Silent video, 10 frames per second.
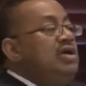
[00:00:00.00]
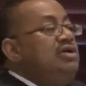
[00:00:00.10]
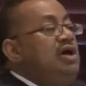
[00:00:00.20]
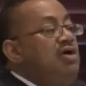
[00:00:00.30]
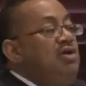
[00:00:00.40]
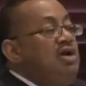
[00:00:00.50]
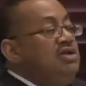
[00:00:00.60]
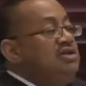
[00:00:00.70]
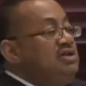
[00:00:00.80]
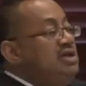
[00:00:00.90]
told
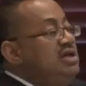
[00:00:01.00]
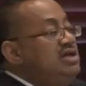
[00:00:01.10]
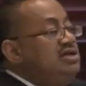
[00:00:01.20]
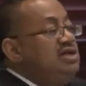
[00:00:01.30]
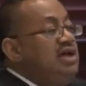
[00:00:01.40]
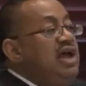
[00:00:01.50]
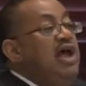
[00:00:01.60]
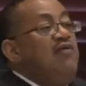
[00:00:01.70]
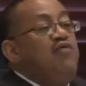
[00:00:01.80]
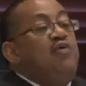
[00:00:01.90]
us is the
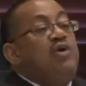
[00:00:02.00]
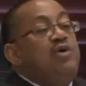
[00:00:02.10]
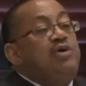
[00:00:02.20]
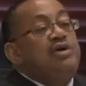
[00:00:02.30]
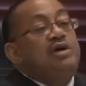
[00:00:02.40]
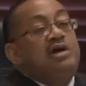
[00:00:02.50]
F word,